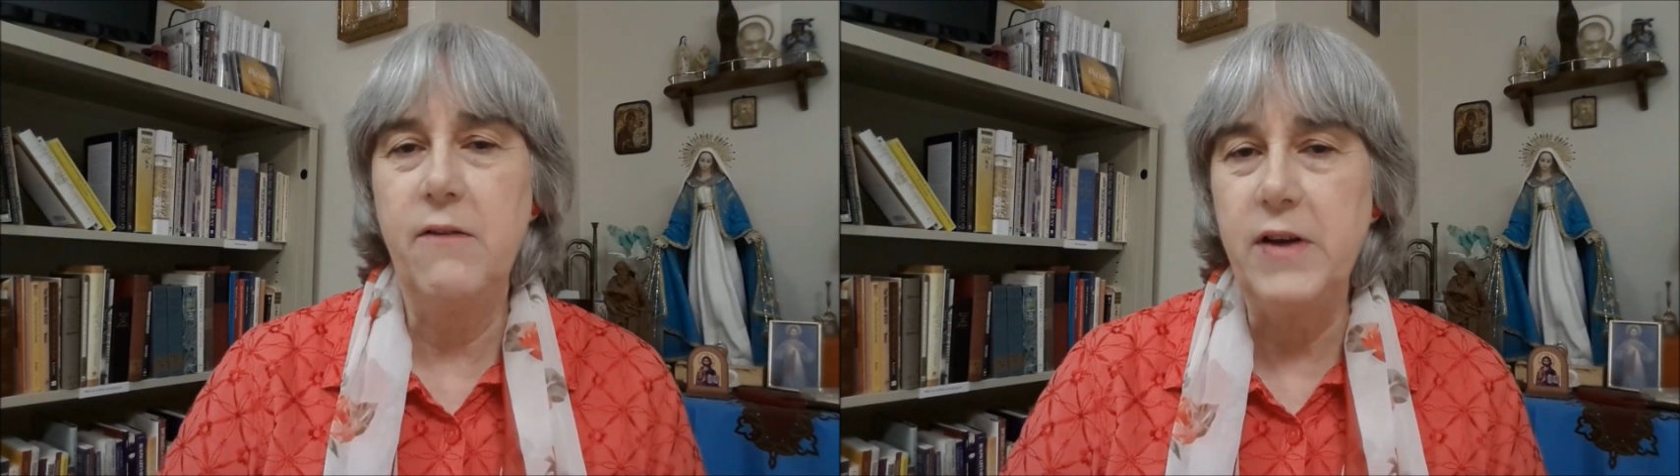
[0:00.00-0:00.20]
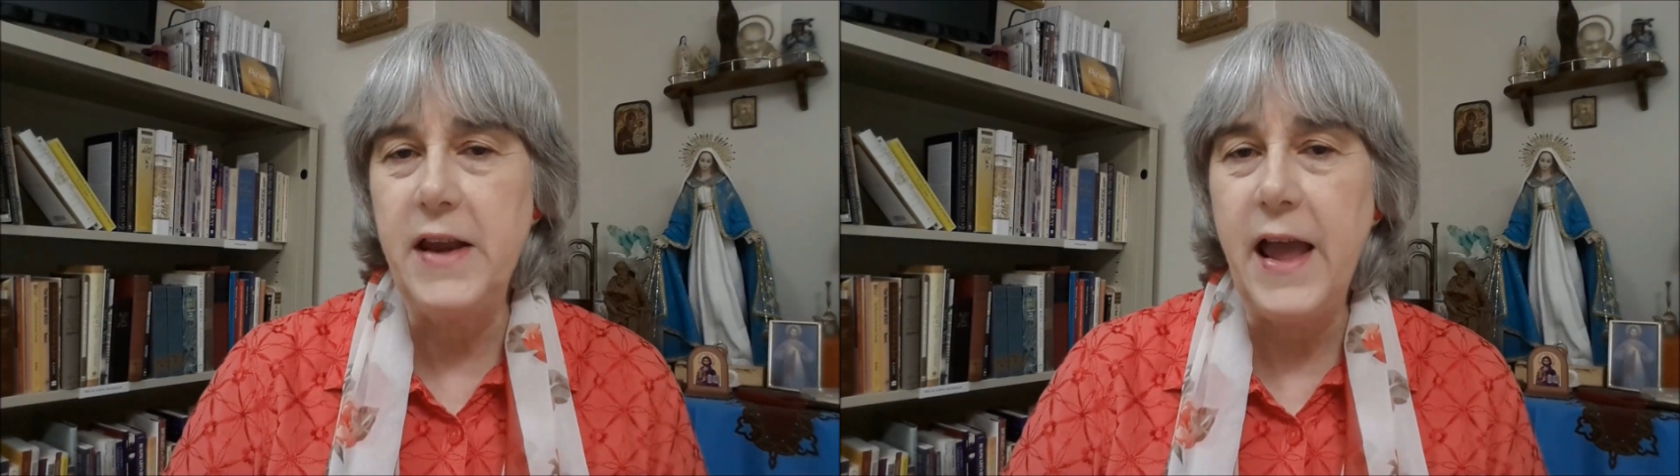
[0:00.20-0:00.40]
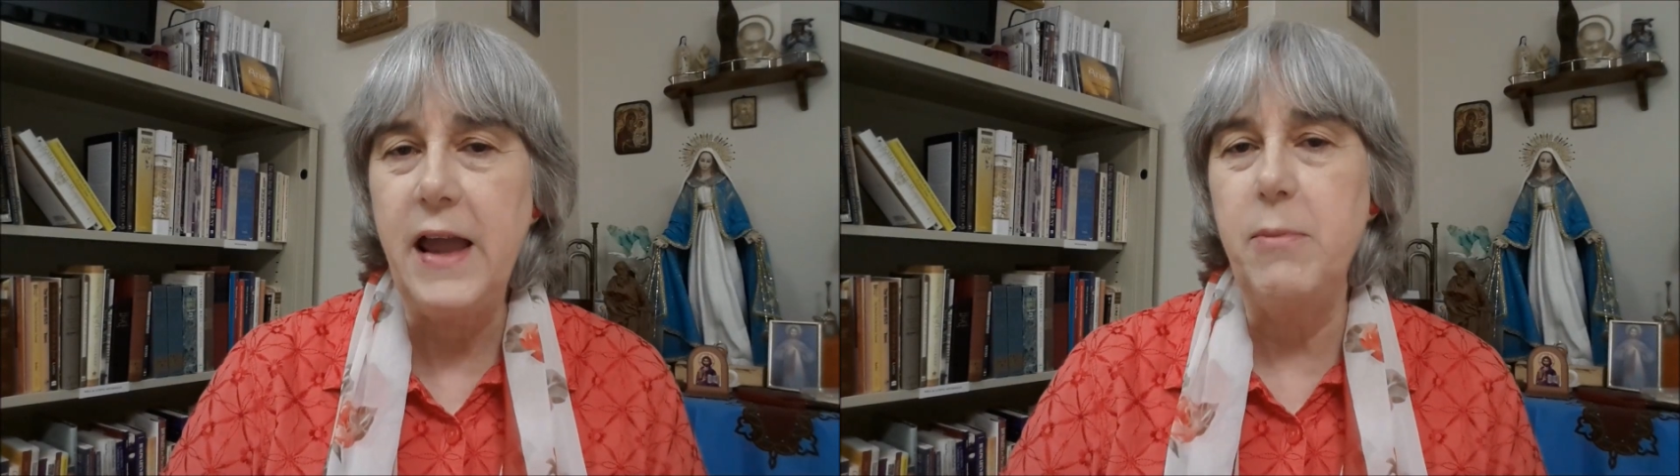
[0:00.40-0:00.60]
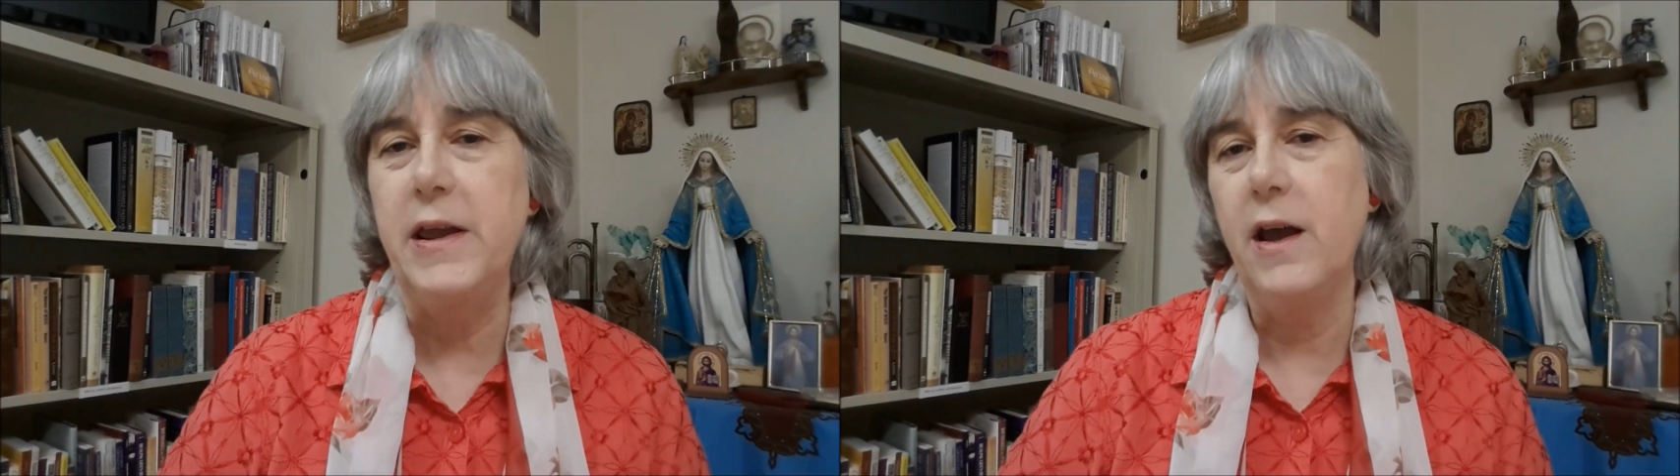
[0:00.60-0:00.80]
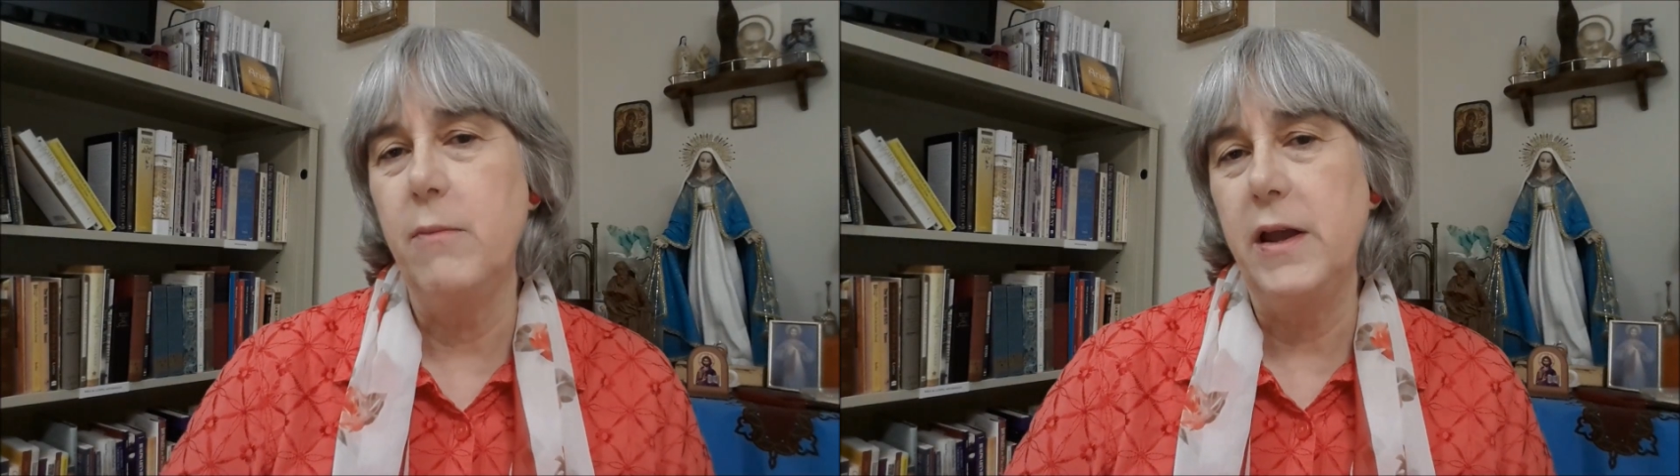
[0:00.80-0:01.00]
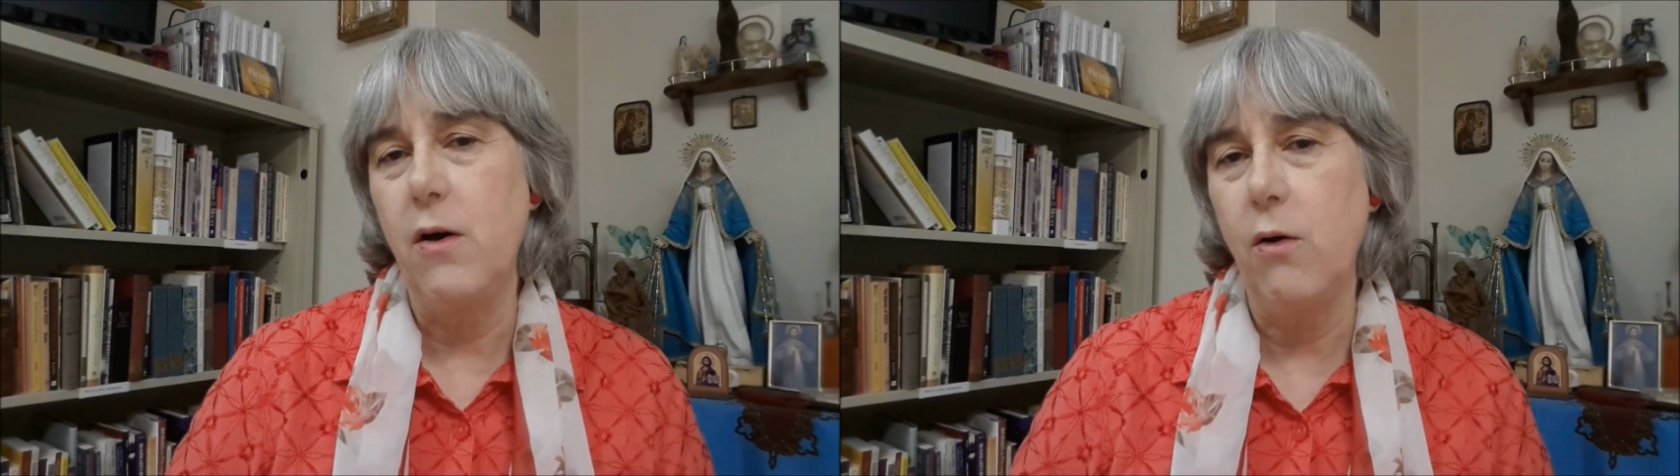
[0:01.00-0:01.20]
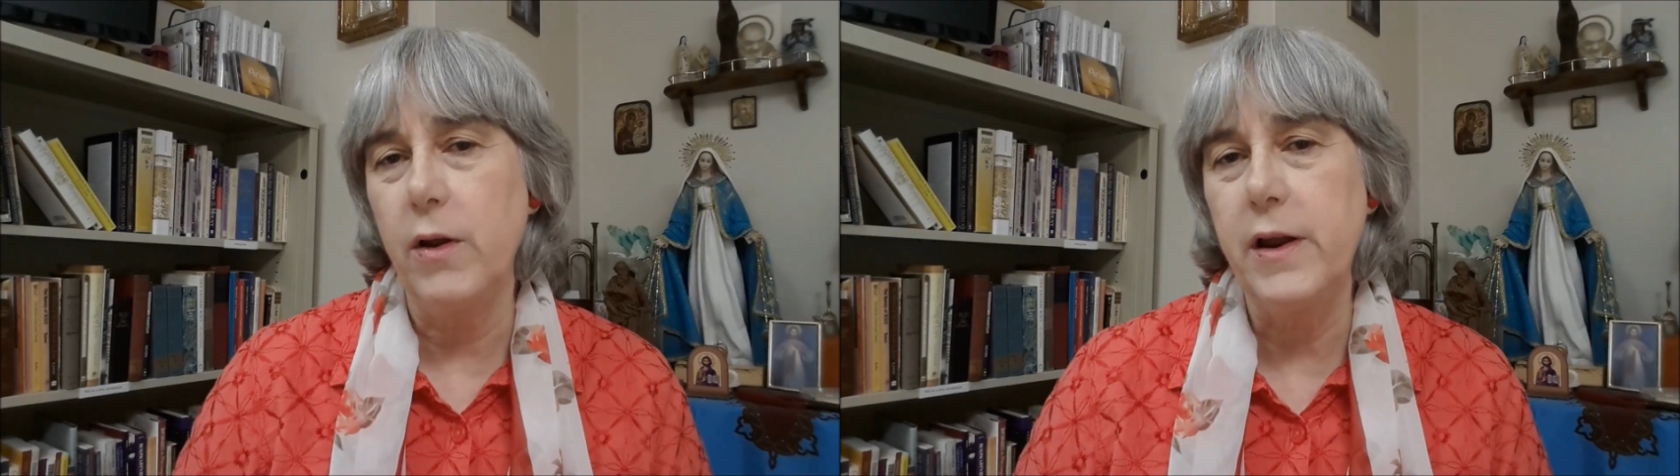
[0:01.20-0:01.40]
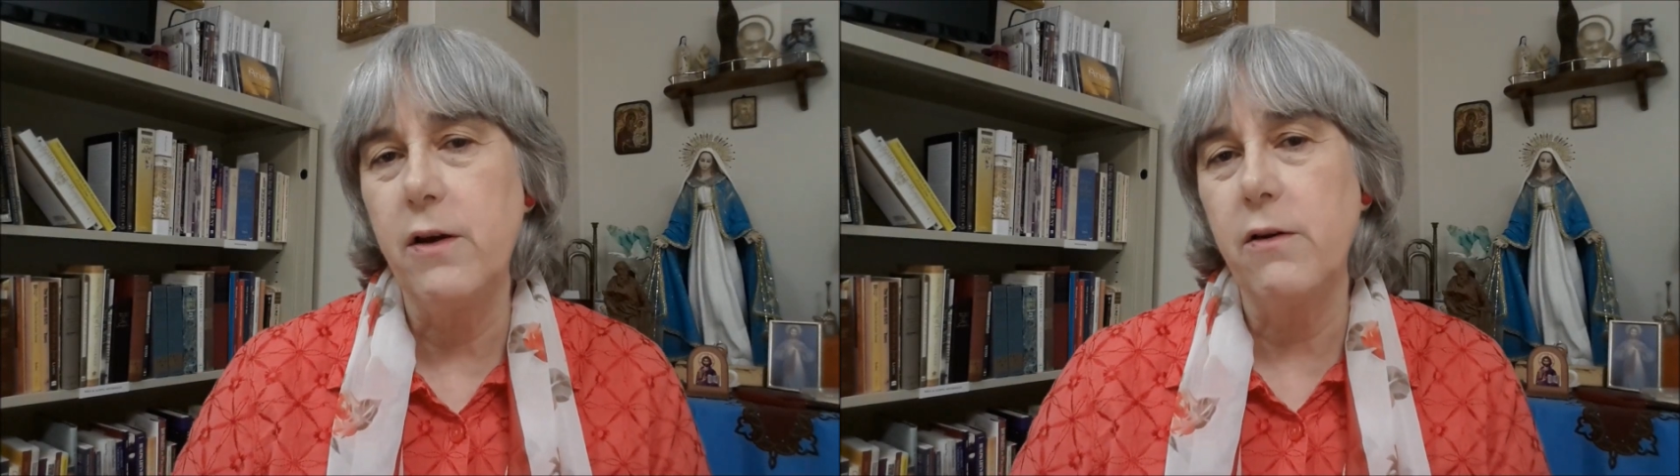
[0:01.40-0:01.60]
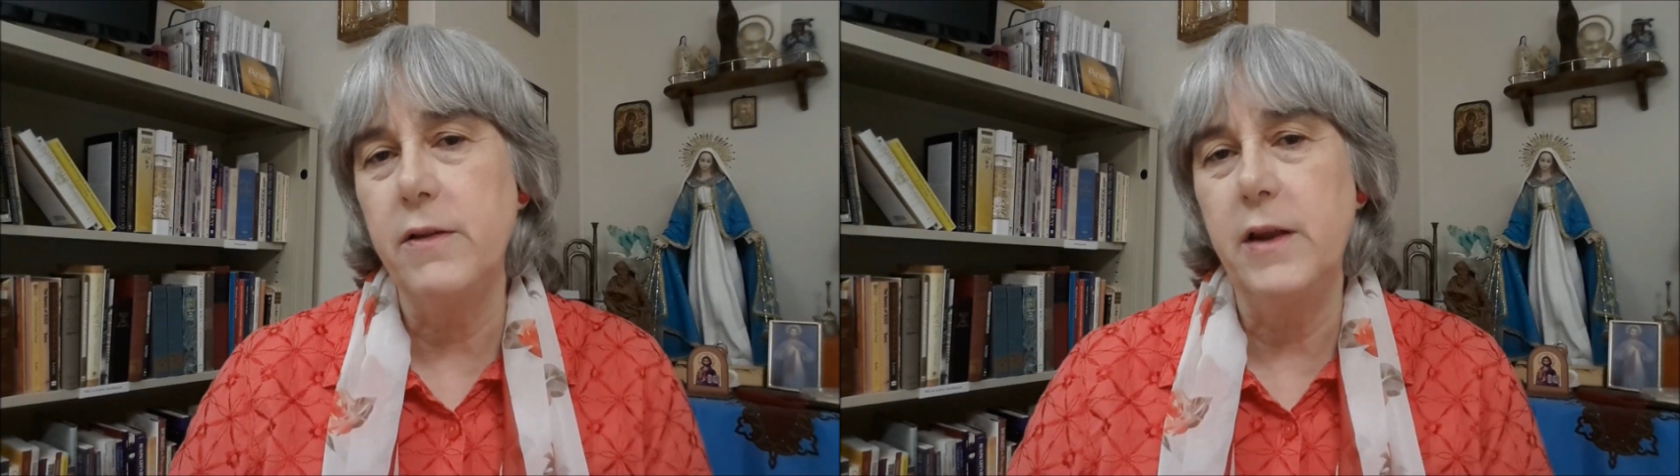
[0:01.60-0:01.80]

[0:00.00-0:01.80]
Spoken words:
every day becoming holier